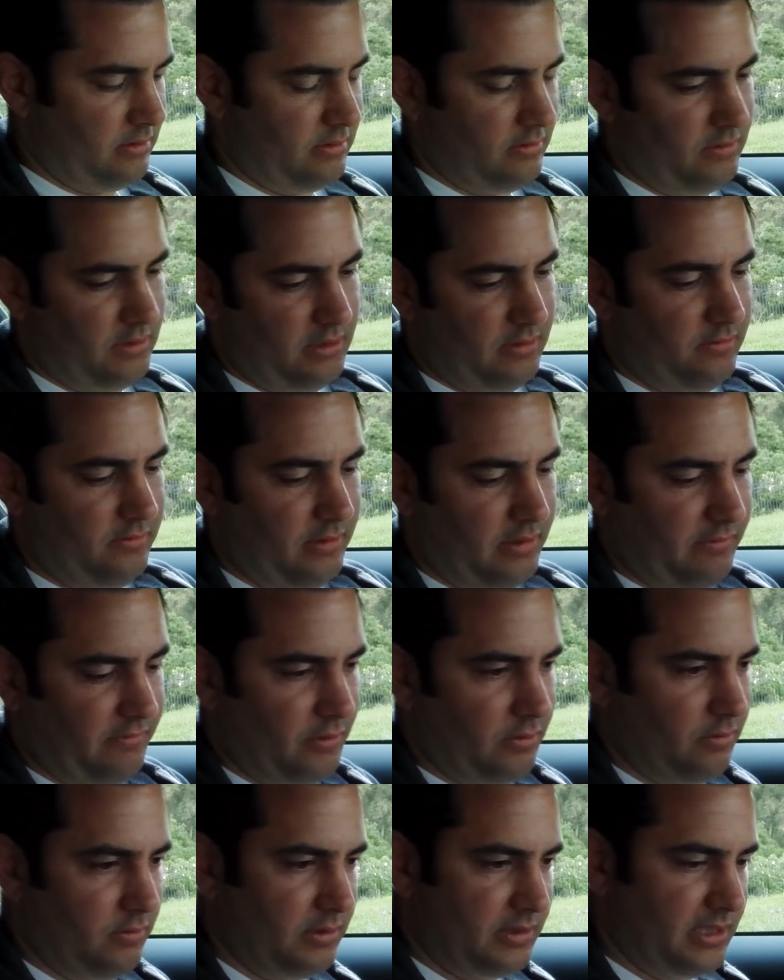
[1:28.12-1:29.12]
Well, whatever.
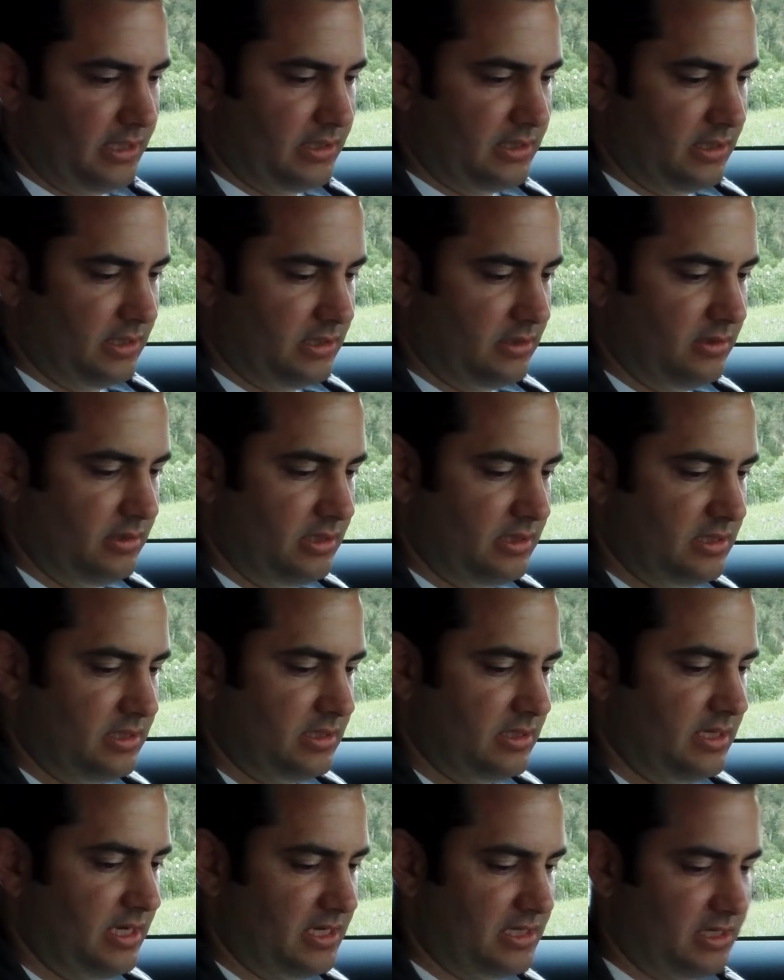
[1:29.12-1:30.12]
We'll test this. This is
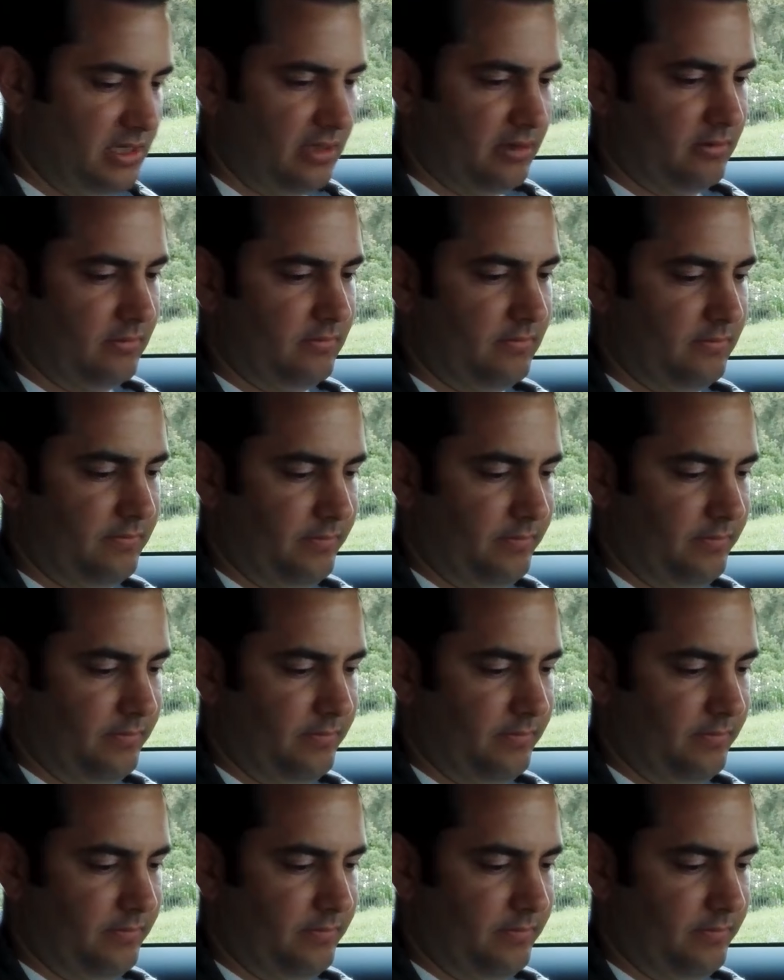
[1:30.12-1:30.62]
a testing